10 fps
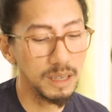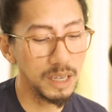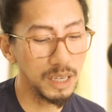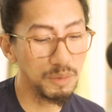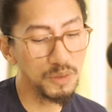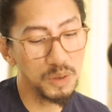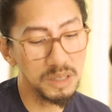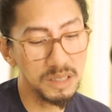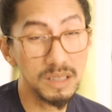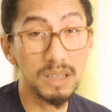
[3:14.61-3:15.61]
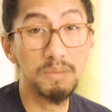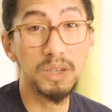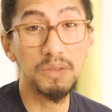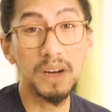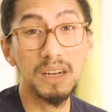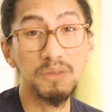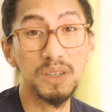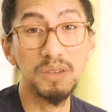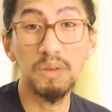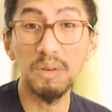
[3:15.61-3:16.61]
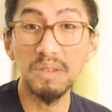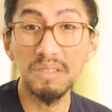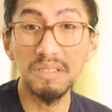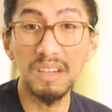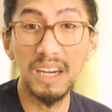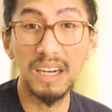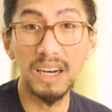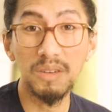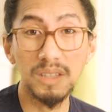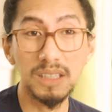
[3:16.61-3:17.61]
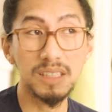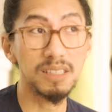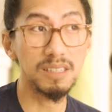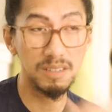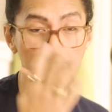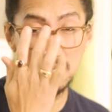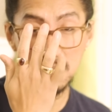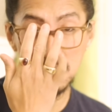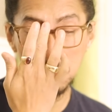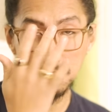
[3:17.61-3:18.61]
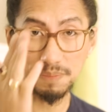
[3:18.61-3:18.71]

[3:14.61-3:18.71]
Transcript: um, of course, this can be your filing for divorce, and now you're just, you know, this is it.